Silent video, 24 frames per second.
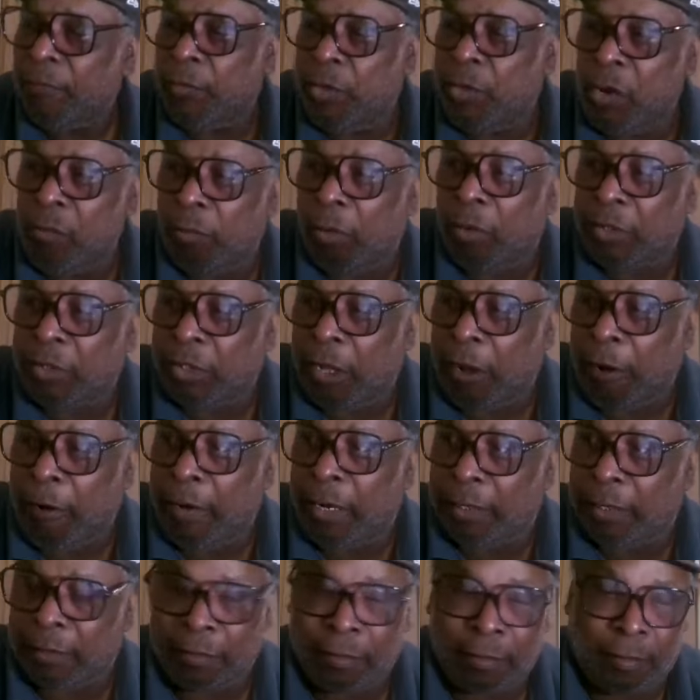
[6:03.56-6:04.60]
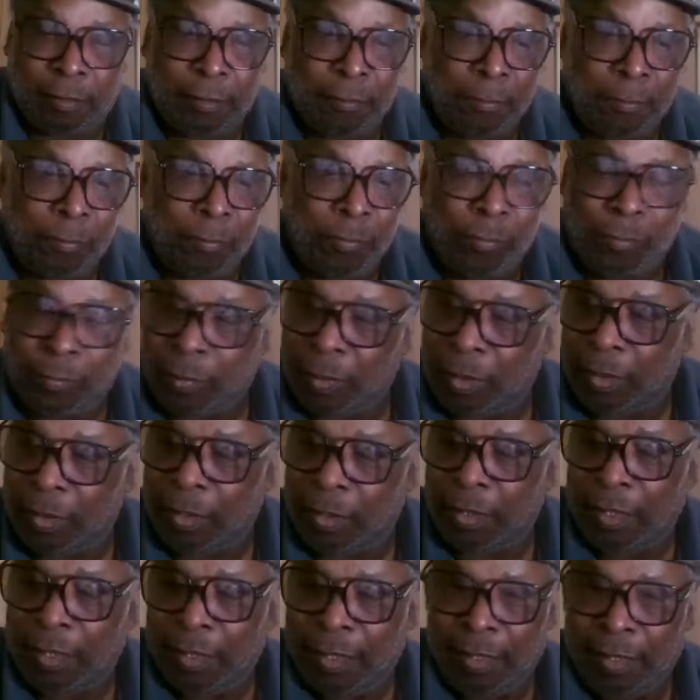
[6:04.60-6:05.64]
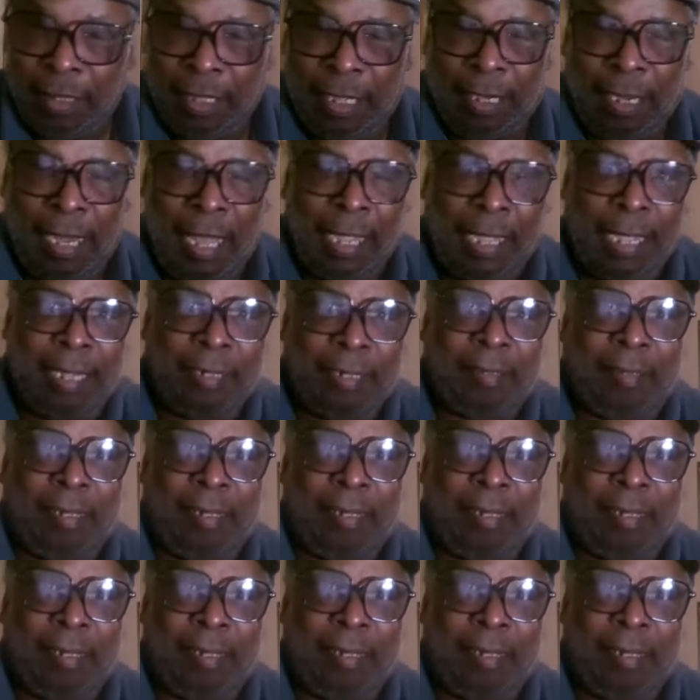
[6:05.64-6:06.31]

you wrote the articles, and like I